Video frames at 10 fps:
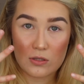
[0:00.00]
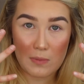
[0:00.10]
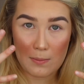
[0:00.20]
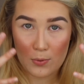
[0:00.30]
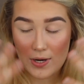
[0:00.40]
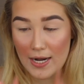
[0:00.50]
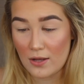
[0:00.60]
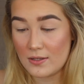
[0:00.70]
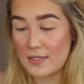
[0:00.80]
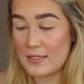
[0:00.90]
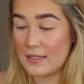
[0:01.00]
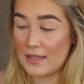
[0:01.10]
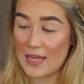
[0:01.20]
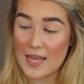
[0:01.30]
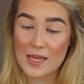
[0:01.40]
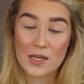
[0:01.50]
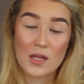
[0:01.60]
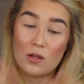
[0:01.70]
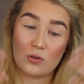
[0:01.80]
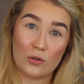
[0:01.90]
my boy nails. They
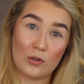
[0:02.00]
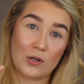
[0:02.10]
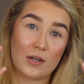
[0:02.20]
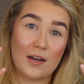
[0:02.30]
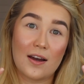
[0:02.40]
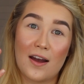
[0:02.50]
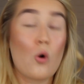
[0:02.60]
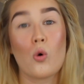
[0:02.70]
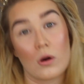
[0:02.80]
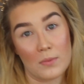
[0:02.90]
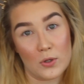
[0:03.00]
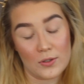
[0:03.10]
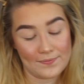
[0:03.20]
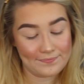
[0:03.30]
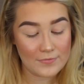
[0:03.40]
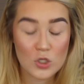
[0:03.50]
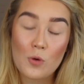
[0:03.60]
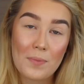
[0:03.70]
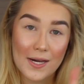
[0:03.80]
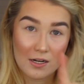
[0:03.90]
look horrible.
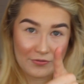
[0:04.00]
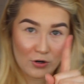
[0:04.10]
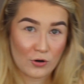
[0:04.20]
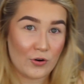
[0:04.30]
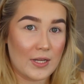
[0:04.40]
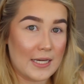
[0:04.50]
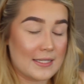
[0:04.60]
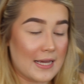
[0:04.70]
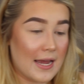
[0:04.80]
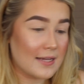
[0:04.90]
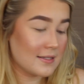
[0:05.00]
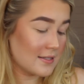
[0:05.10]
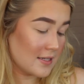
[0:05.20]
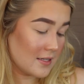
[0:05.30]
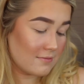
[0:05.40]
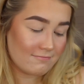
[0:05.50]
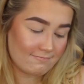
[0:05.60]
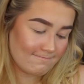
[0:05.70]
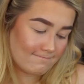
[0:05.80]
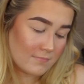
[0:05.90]
Don't bite off your acrylics, guys.
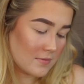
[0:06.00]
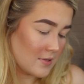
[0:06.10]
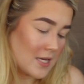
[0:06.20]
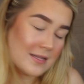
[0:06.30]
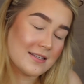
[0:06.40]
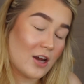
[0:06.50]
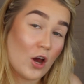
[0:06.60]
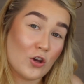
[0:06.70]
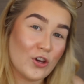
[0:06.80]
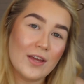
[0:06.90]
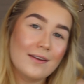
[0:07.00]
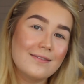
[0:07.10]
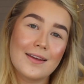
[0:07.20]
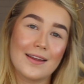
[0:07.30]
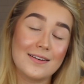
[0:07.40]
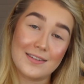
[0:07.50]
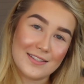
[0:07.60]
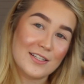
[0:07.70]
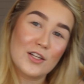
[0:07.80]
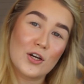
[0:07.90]
It's not good. It
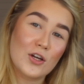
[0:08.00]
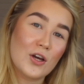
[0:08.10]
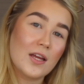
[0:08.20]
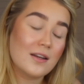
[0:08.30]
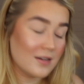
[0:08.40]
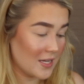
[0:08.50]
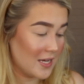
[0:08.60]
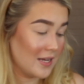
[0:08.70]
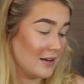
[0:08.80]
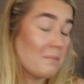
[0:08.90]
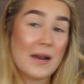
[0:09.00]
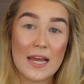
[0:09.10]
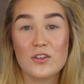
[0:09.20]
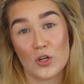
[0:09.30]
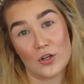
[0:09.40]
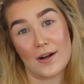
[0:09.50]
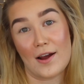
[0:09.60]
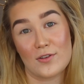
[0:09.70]
doesn't look good, and my nails hurt now,